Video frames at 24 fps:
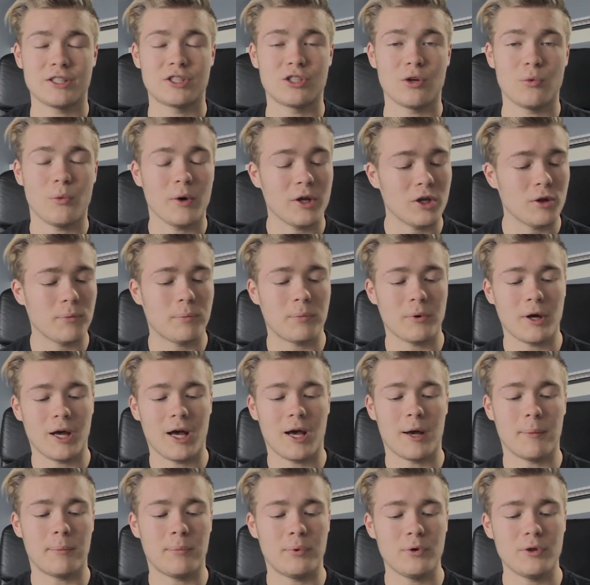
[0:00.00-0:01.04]
So when you
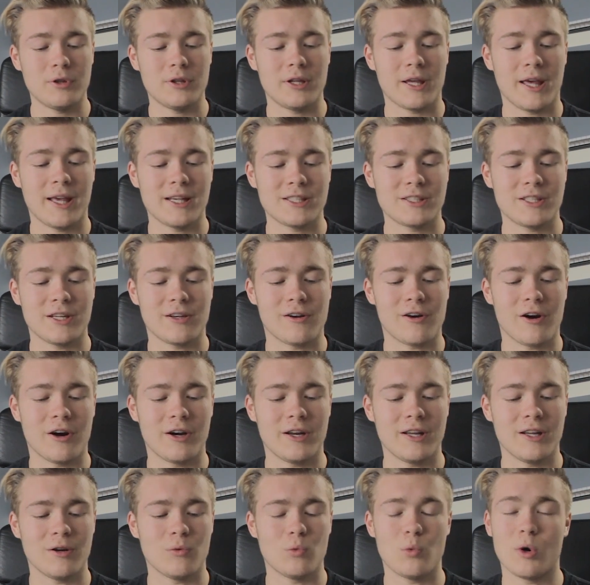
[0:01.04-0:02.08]
put the SD
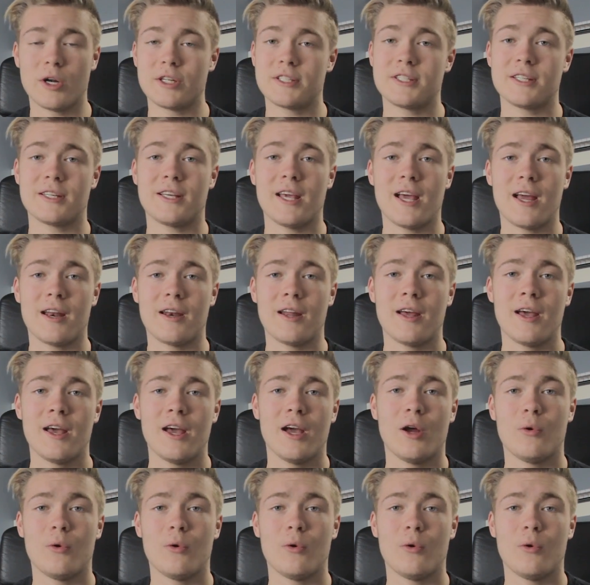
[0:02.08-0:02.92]
card in once again,